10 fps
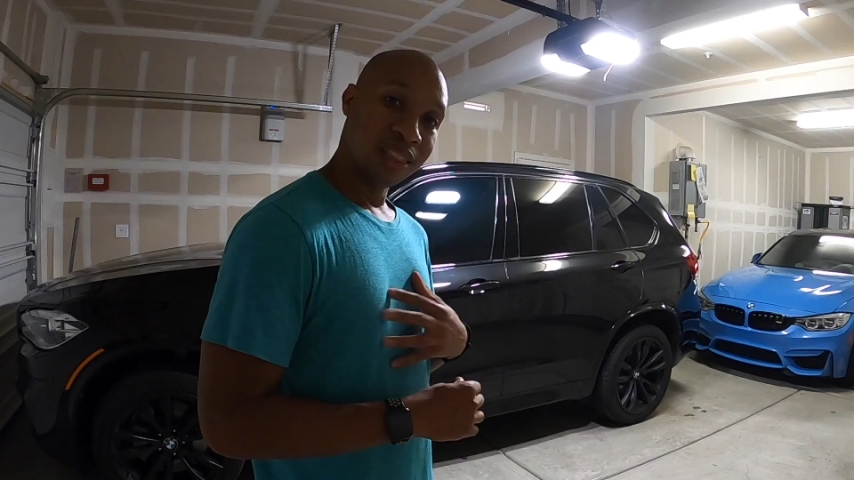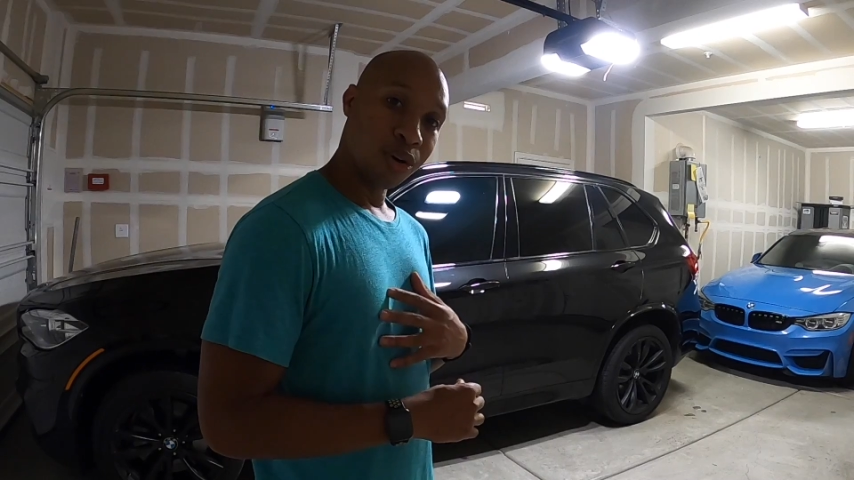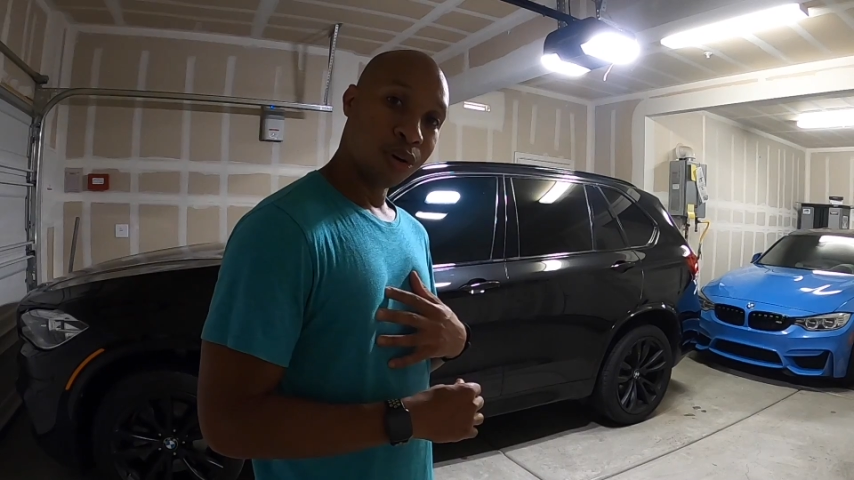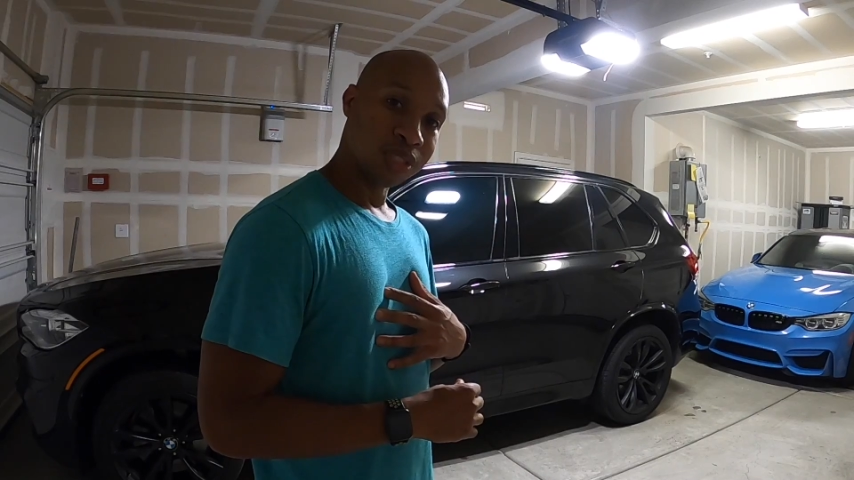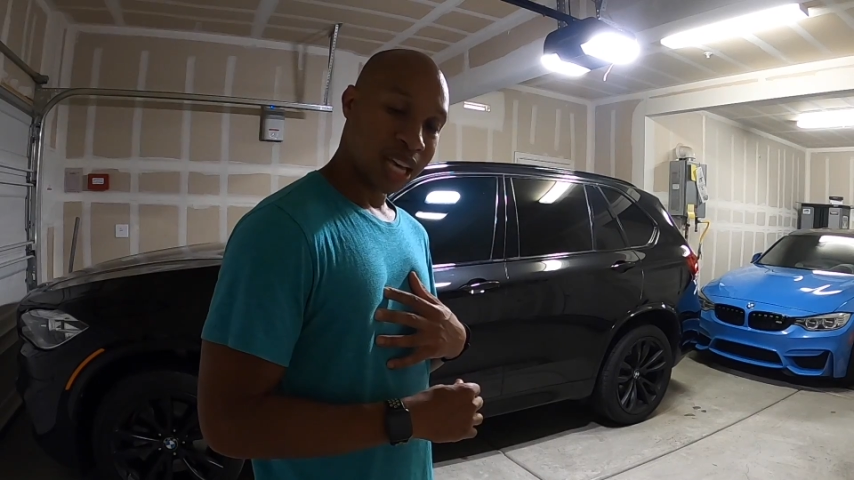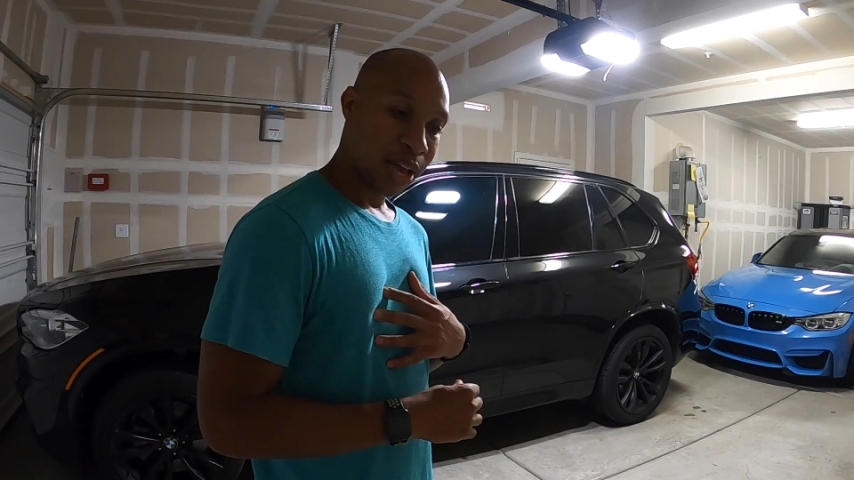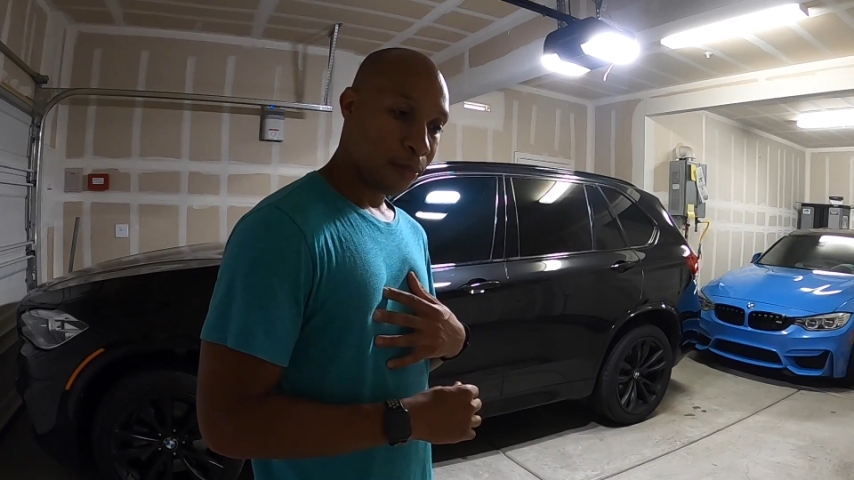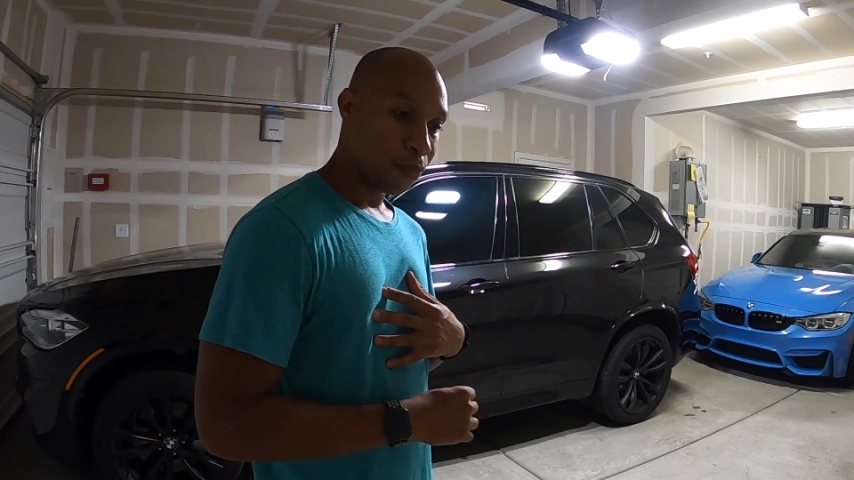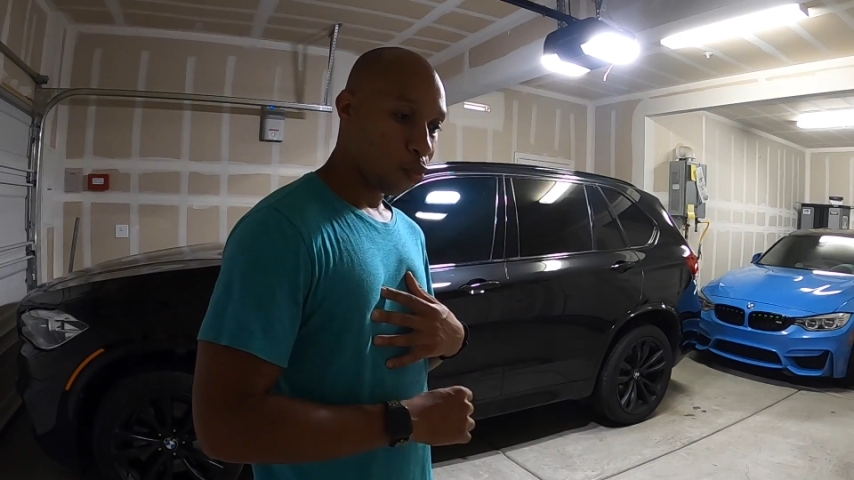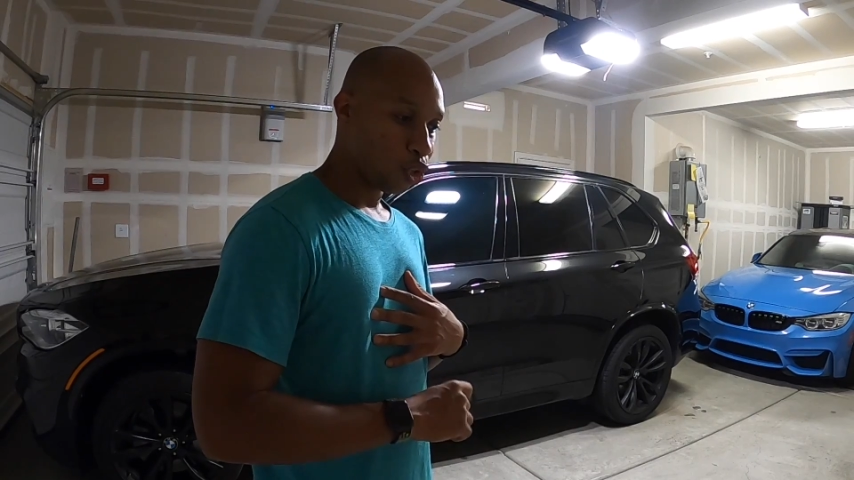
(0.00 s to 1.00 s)
local
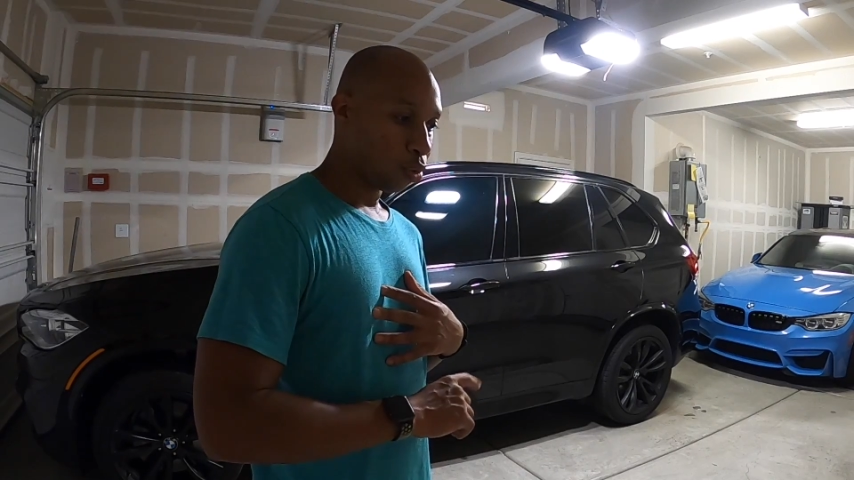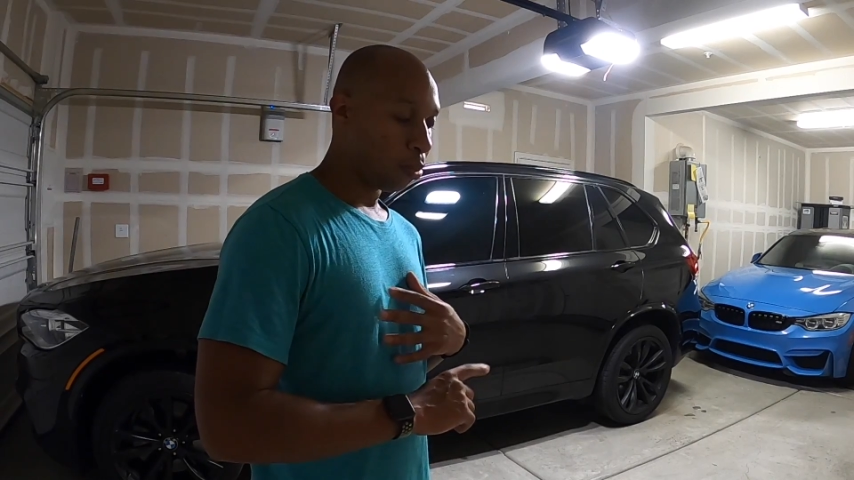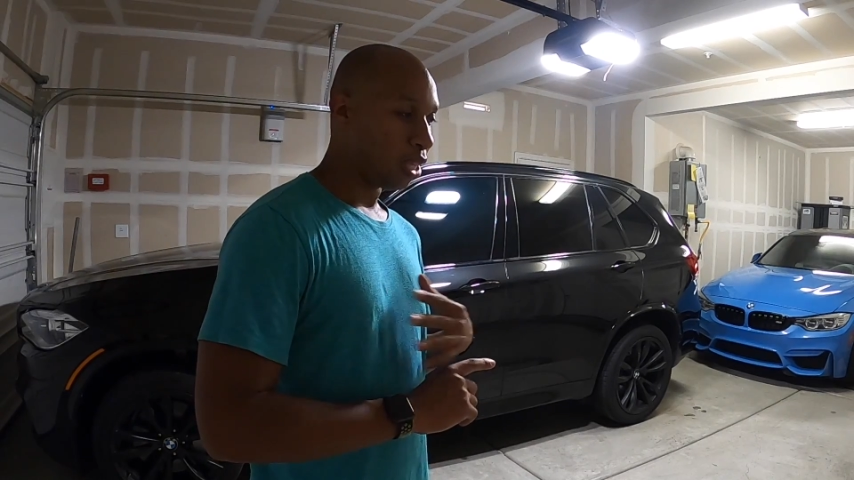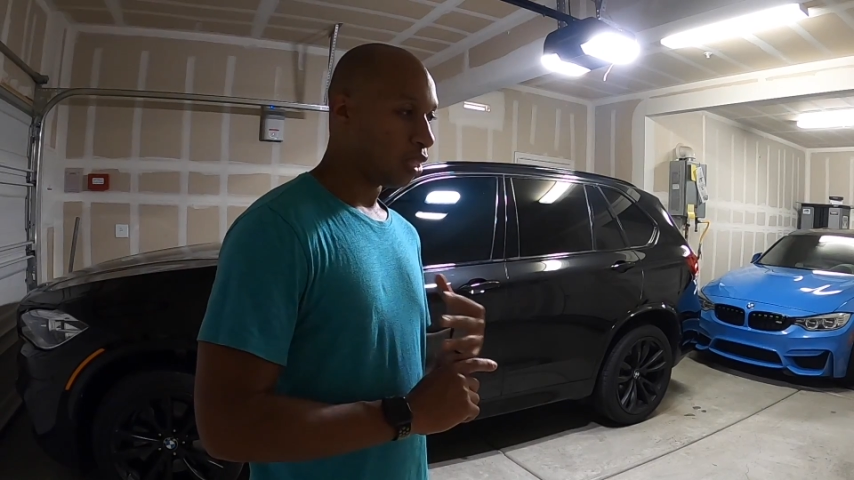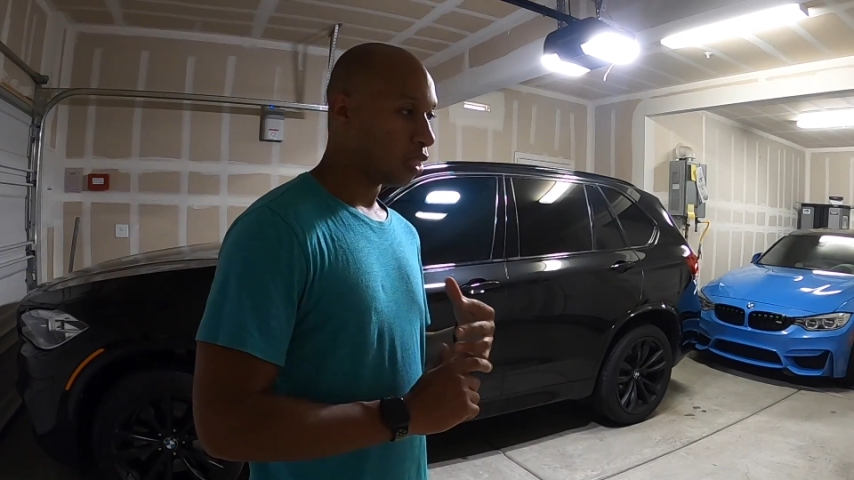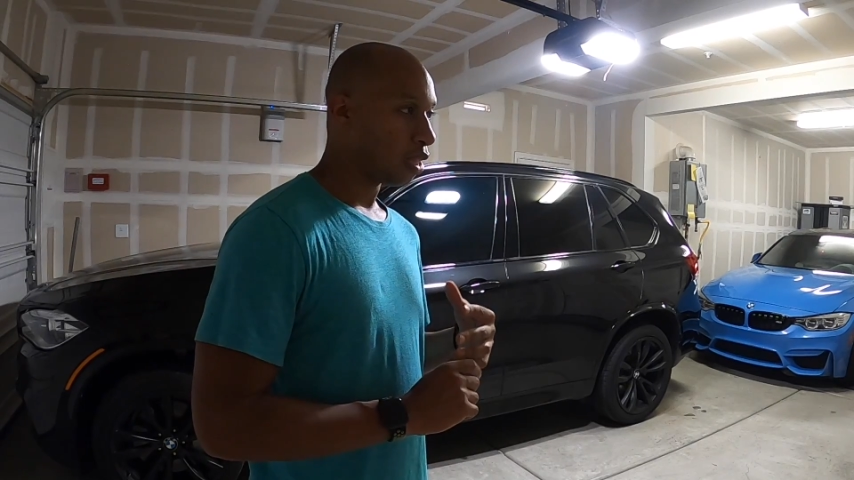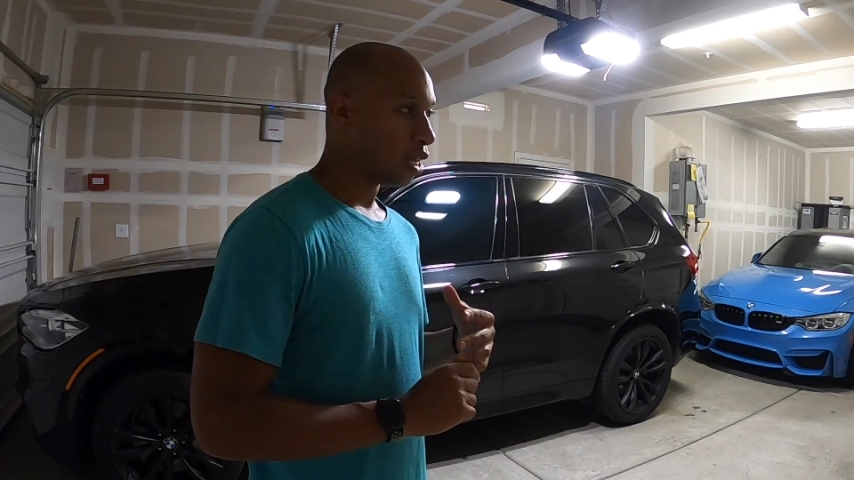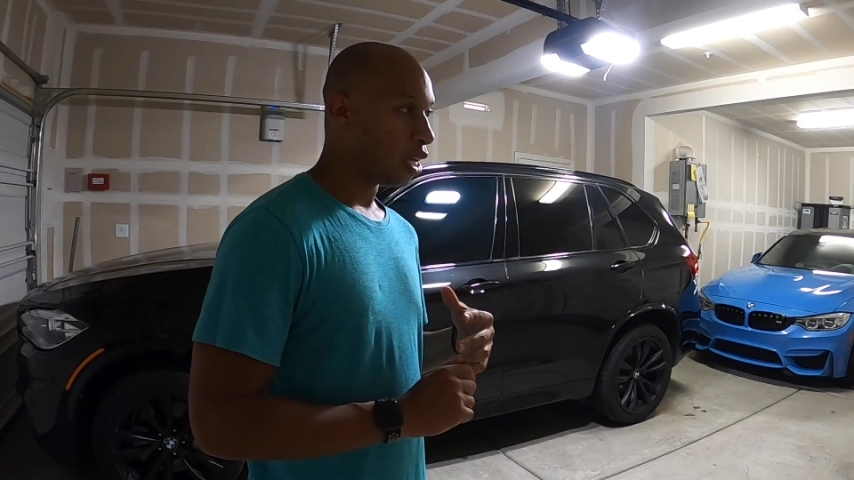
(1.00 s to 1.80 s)
time, which would have been